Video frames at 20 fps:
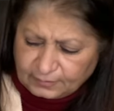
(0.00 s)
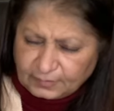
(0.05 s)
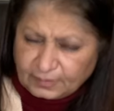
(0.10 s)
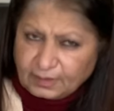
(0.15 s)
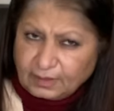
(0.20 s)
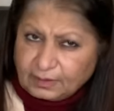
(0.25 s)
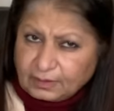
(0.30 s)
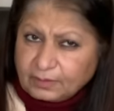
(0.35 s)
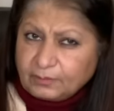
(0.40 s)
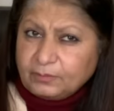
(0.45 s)

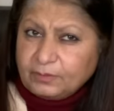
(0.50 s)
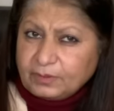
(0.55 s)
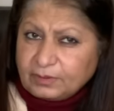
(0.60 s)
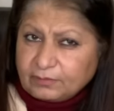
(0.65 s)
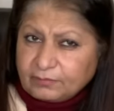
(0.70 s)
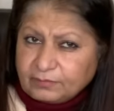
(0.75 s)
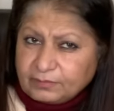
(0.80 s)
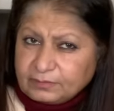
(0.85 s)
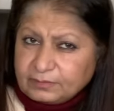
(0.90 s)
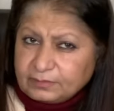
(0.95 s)
They are aware
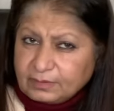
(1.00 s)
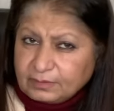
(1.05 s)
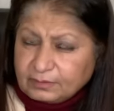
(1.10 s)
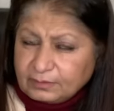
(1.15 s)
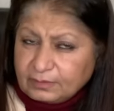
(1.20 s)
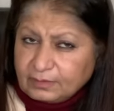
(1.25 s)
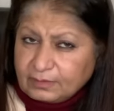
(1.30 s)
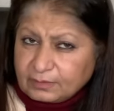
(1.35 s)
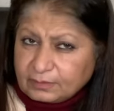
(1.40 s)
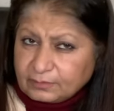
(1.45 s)
of it
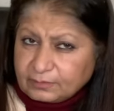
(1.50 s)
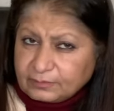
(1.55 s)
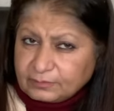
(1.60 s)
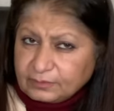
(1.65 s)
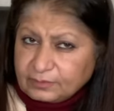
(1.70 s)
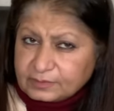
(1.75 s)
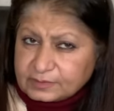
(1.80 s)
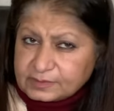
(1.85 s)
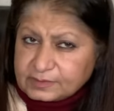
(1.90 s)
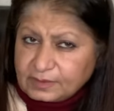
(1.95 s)
and they are on
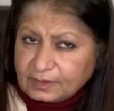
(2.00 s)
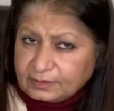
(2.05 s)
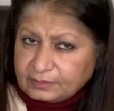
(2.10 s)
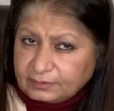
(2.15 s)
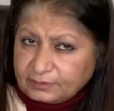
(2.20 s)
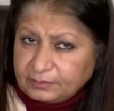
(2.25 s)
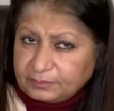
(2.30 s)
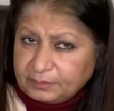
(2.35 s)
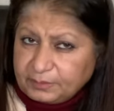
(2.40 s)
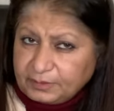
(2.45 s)
your
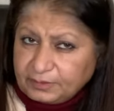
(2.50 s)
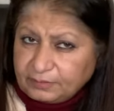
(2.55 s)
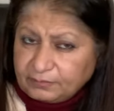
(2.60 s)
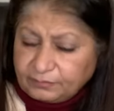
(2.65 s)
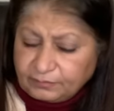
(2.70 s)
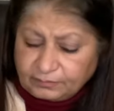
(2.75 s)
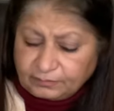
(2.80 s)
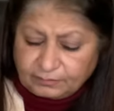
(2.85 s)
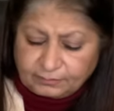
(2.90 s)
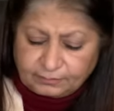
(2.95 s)
side. They
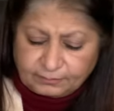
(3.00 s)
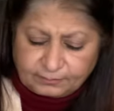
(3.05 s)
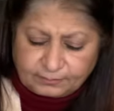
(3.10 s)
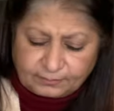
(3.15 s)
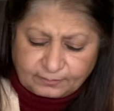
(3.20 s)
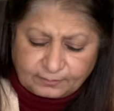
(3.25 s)
believe you.